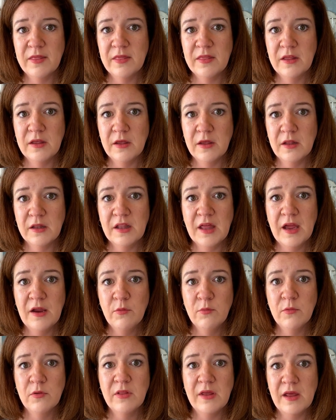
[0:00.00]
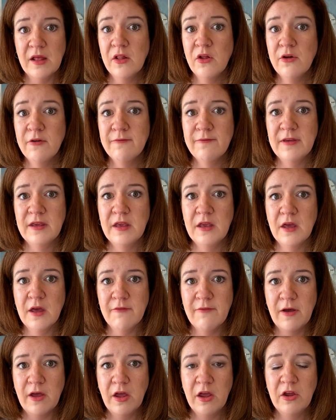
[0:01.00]
the light, the LRV
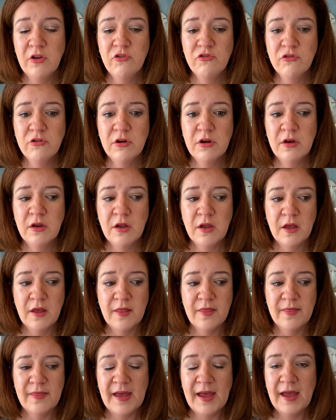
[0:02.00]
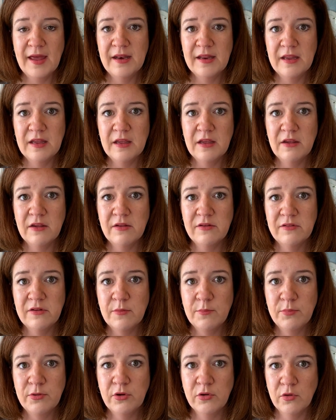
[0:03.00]
of 100, that is
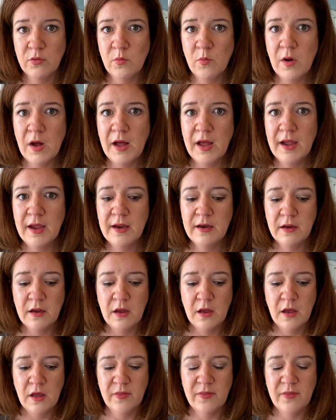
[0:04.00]
pure white.